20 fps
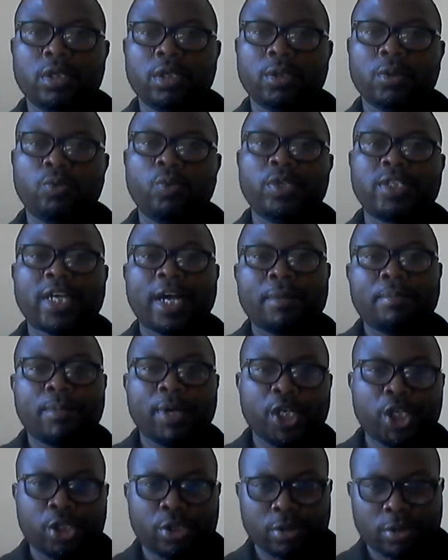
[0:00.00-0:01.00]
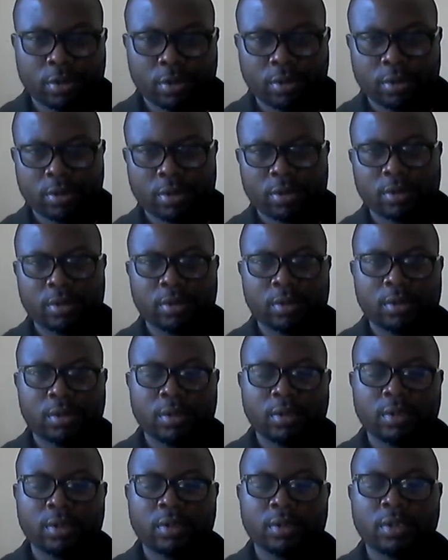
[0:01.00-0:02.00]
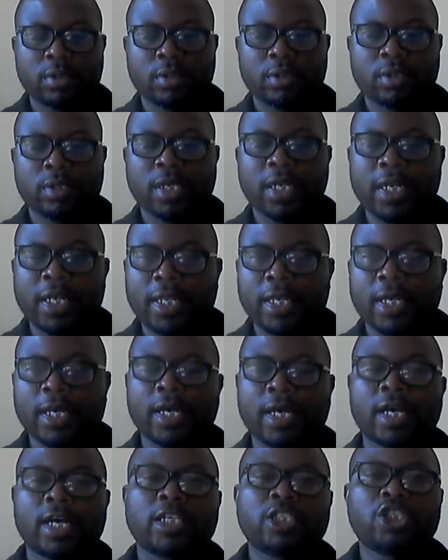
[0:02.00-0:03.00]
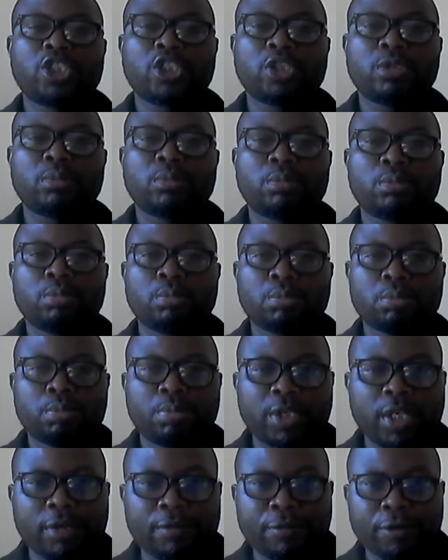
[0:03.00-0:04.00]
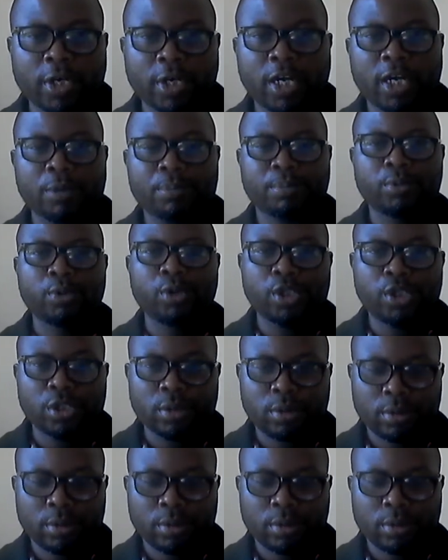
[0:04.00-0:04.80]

which I mentioned earlier as behavioral approach,